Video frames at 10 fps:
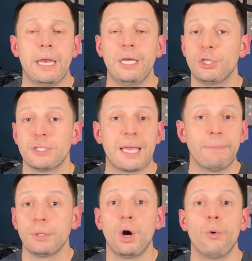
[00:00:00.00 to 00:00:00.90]
it just
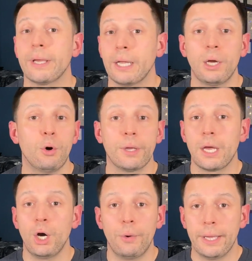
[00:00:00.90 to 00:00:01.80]
kept going and going and
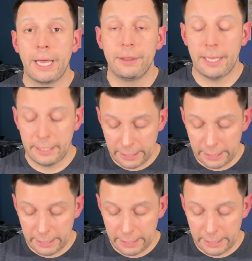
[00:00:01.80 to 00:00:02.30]
going. And then